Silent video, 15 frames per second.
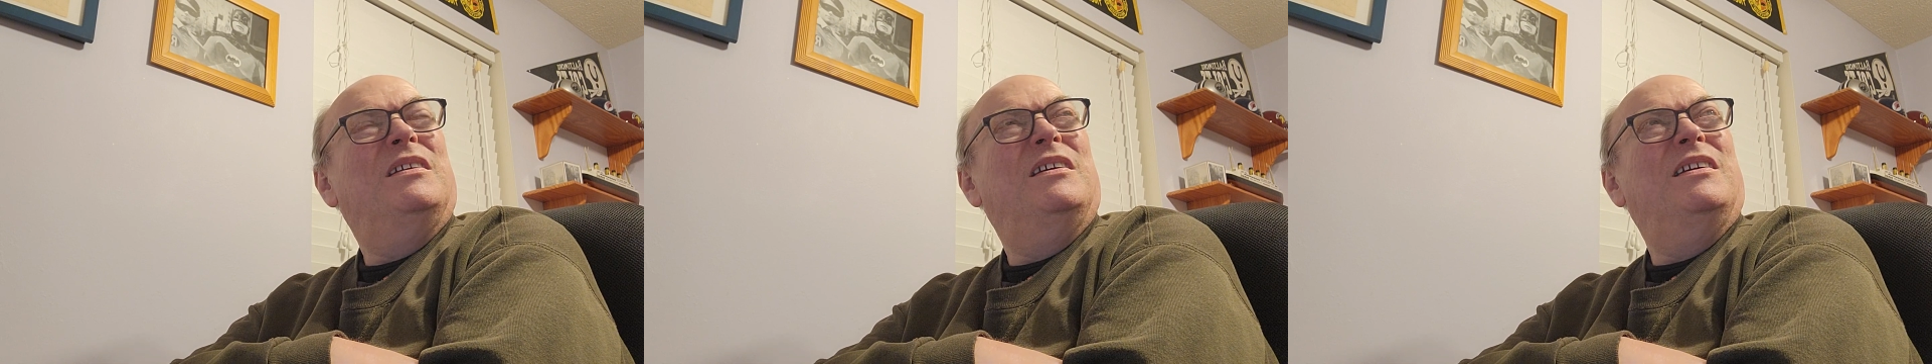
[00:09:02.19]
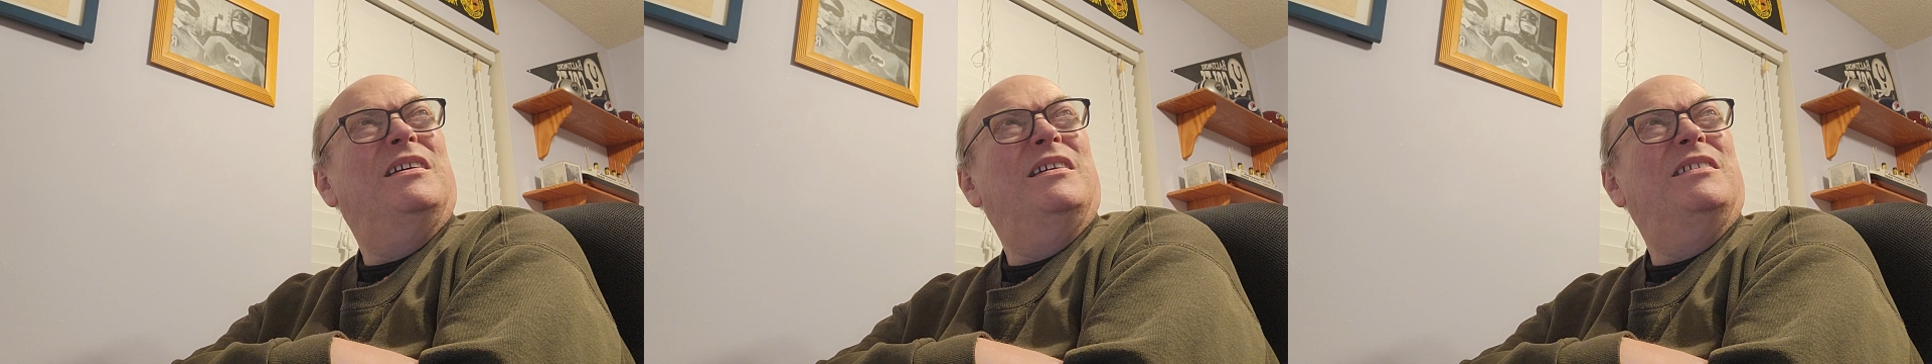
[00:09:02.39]

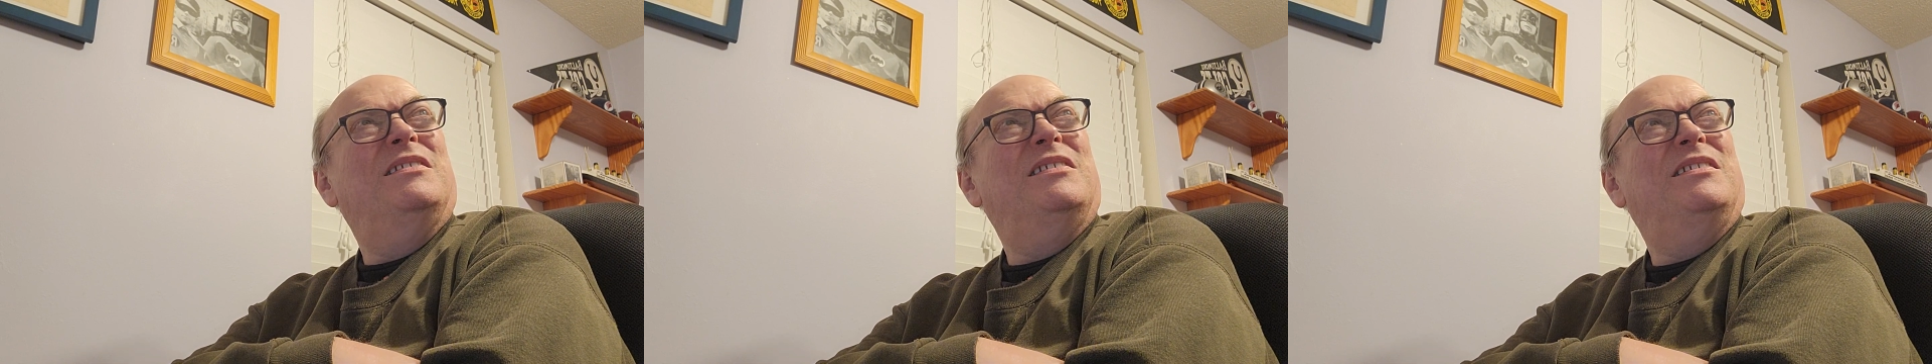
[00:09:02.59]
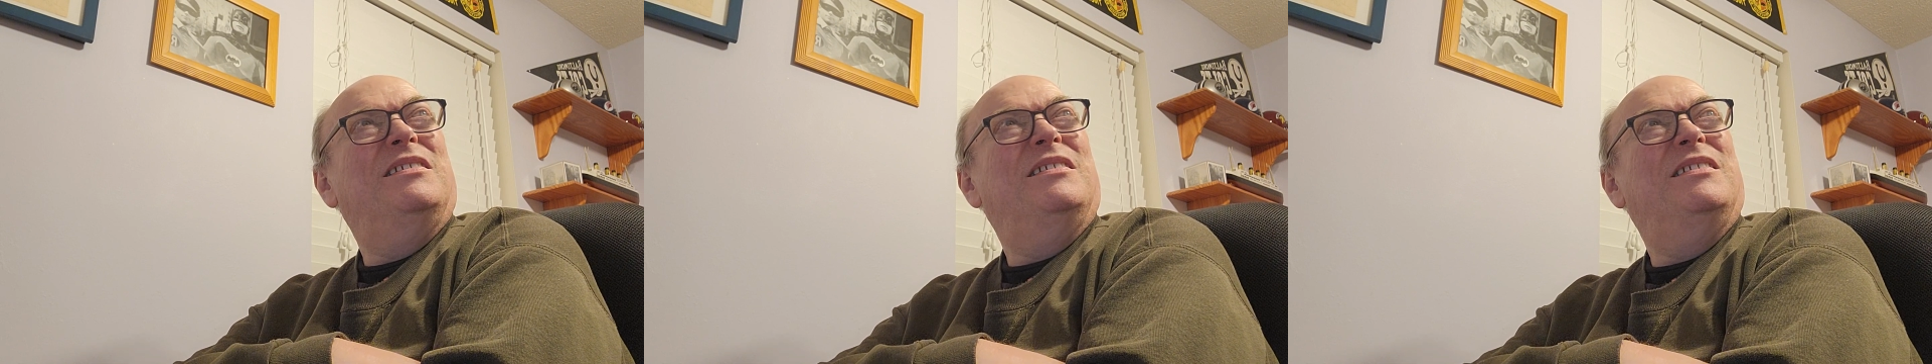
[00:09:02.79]

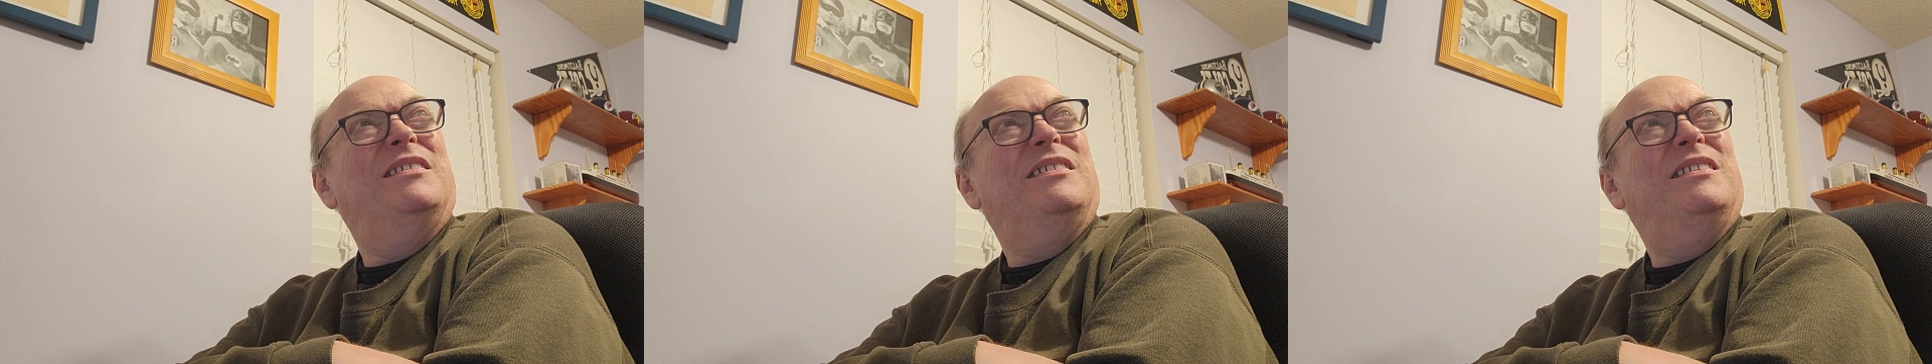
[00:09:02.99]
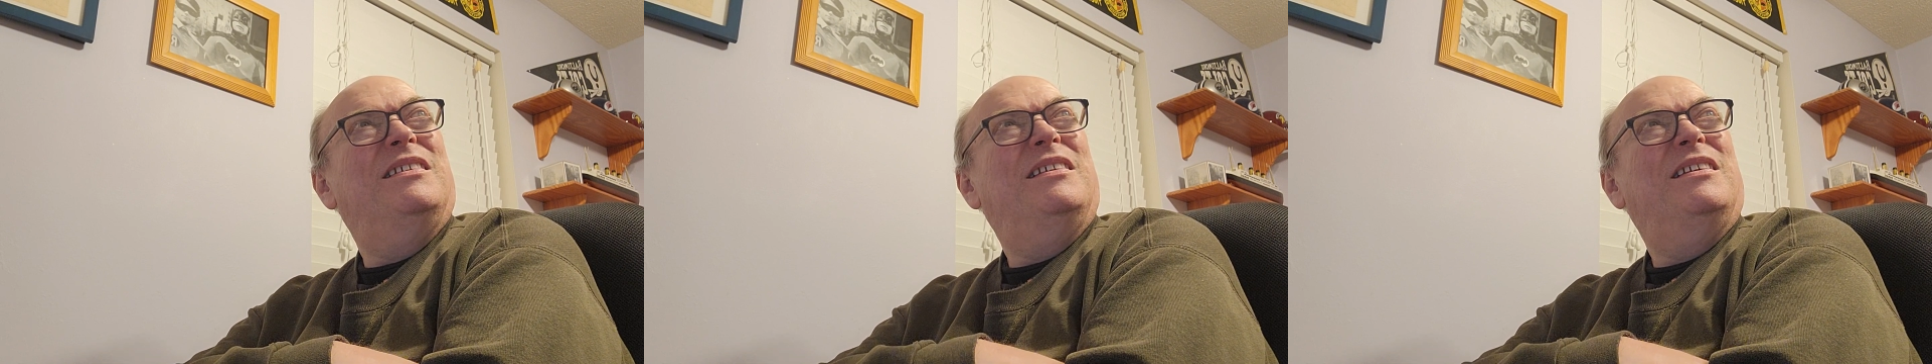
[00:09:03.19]
And
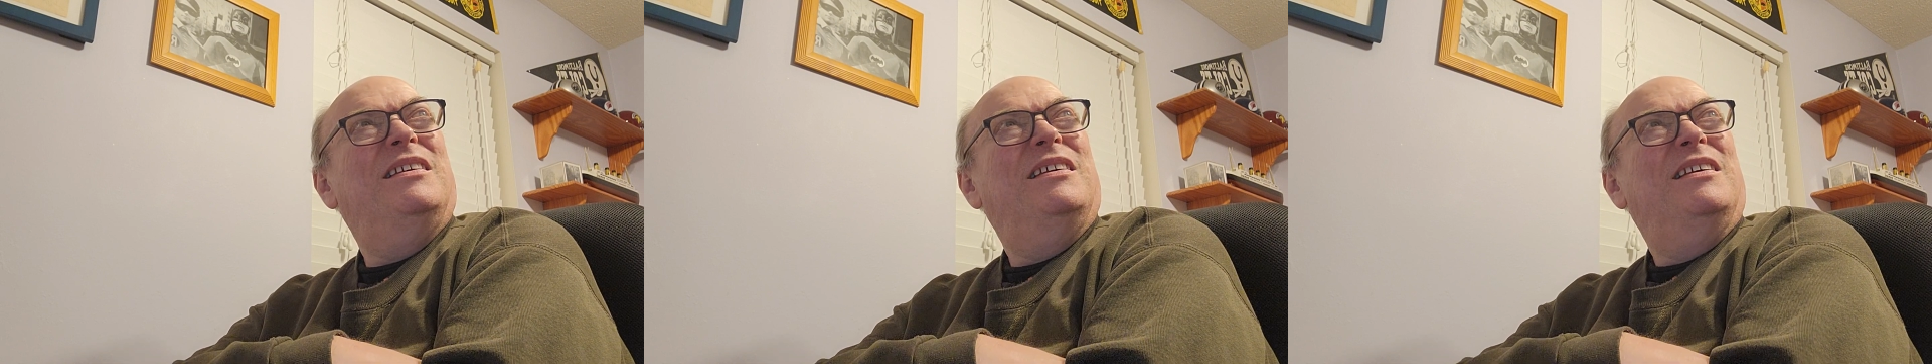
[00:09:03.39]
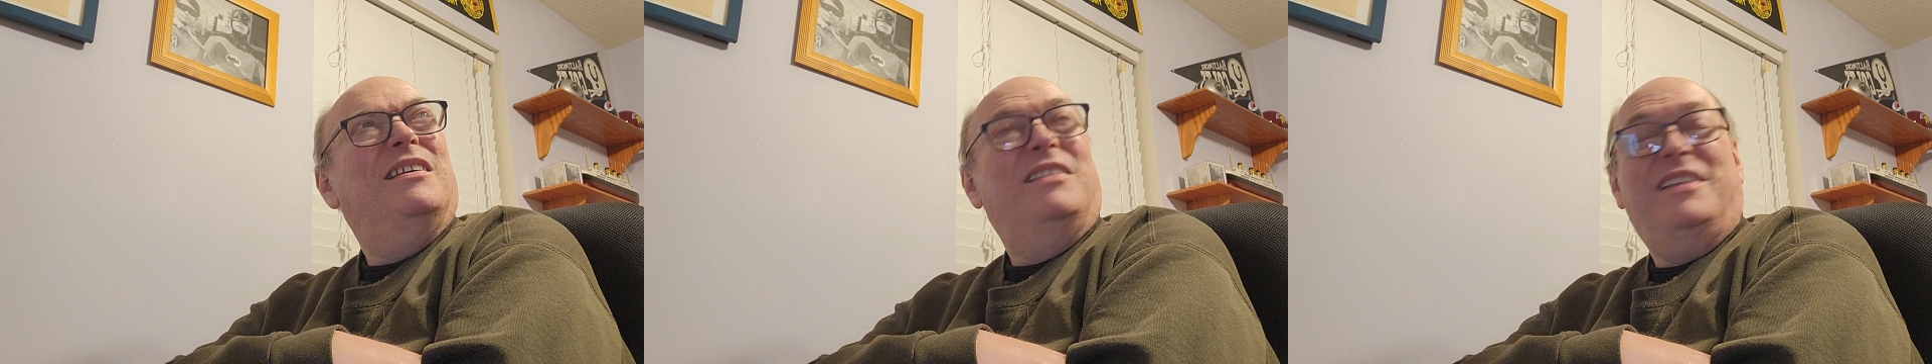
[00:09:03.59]

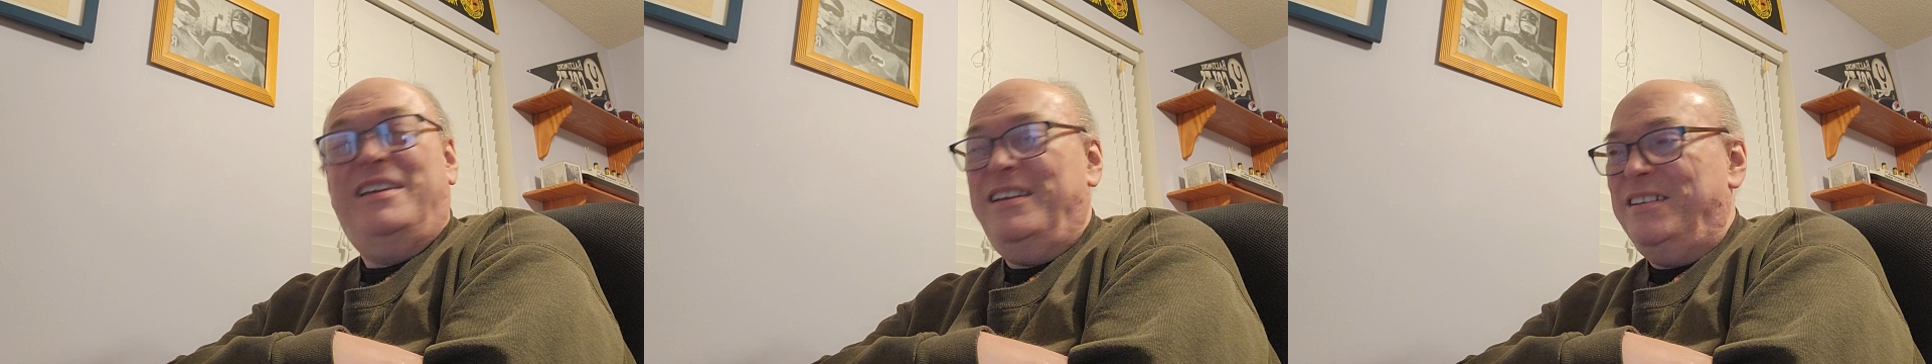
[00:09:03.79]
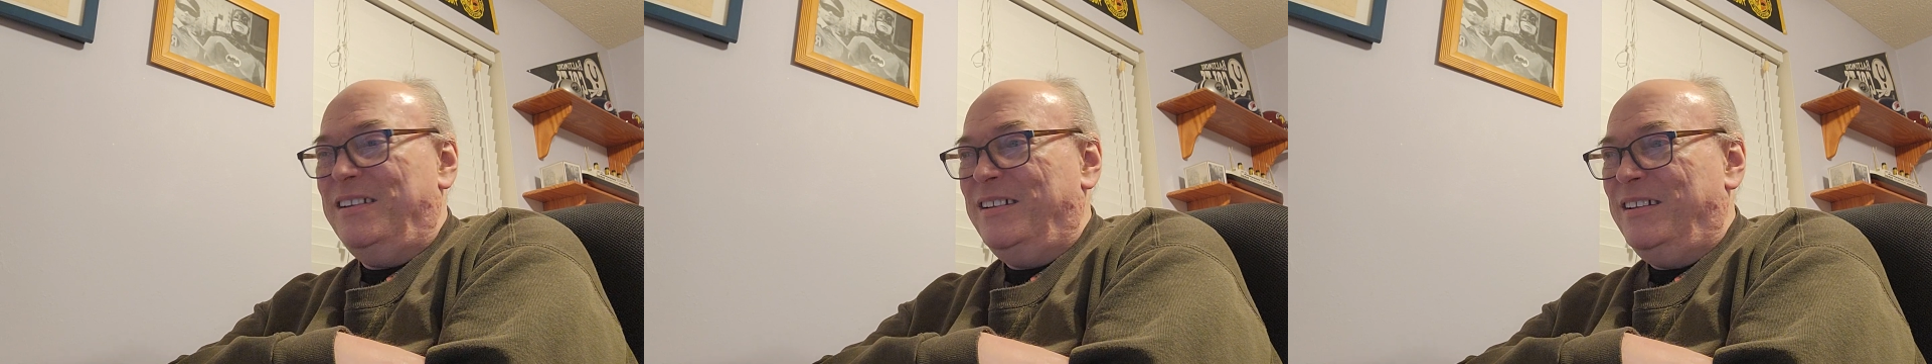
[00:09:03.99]
they
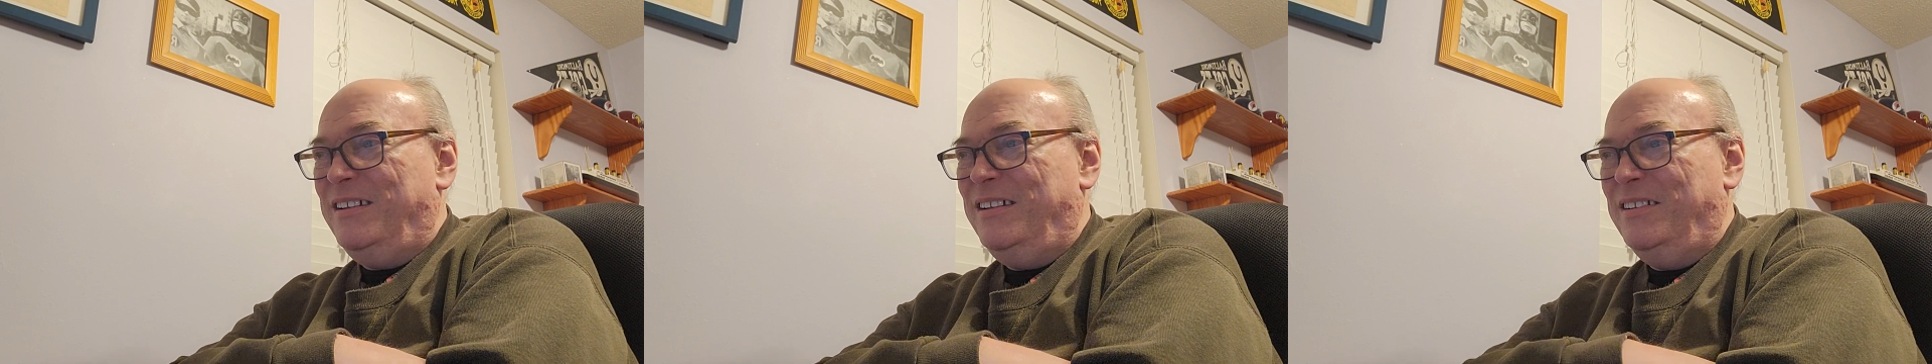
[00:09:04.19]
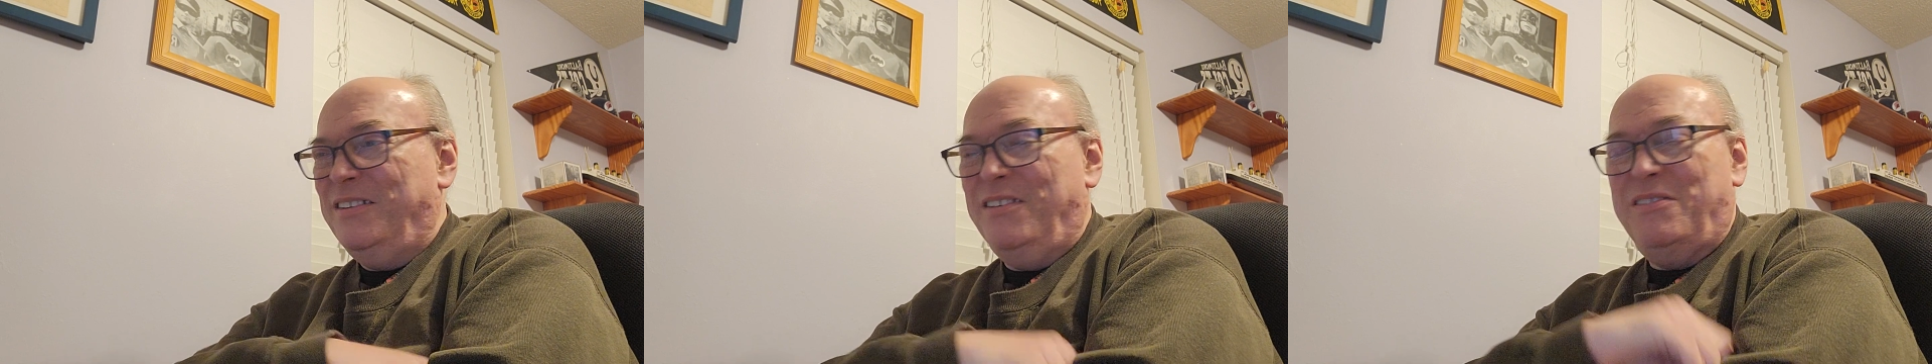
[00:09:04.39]
had
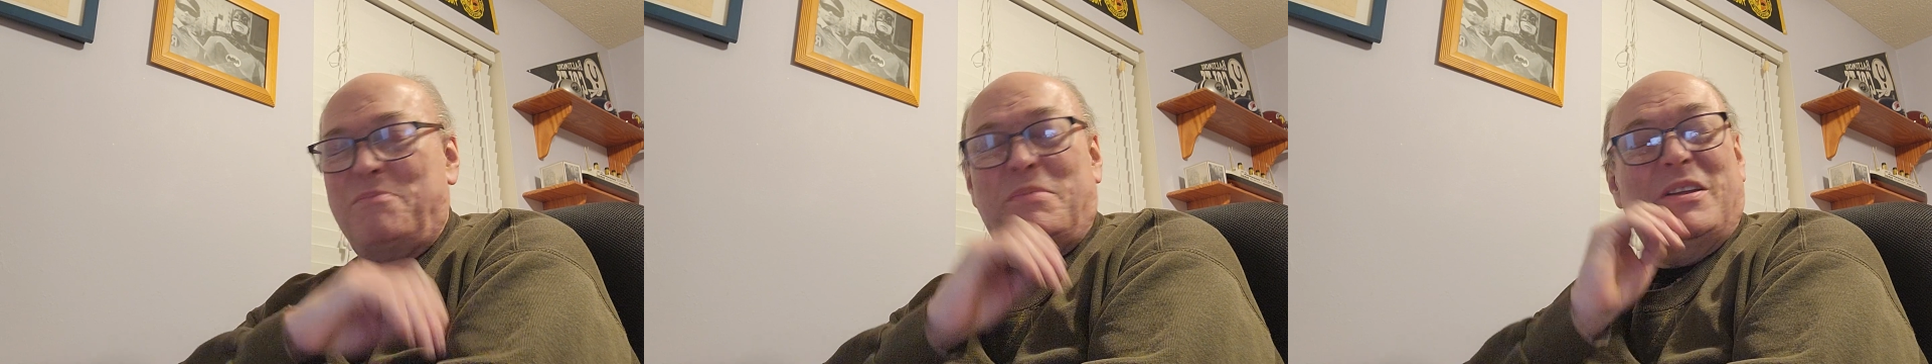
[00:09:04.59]
another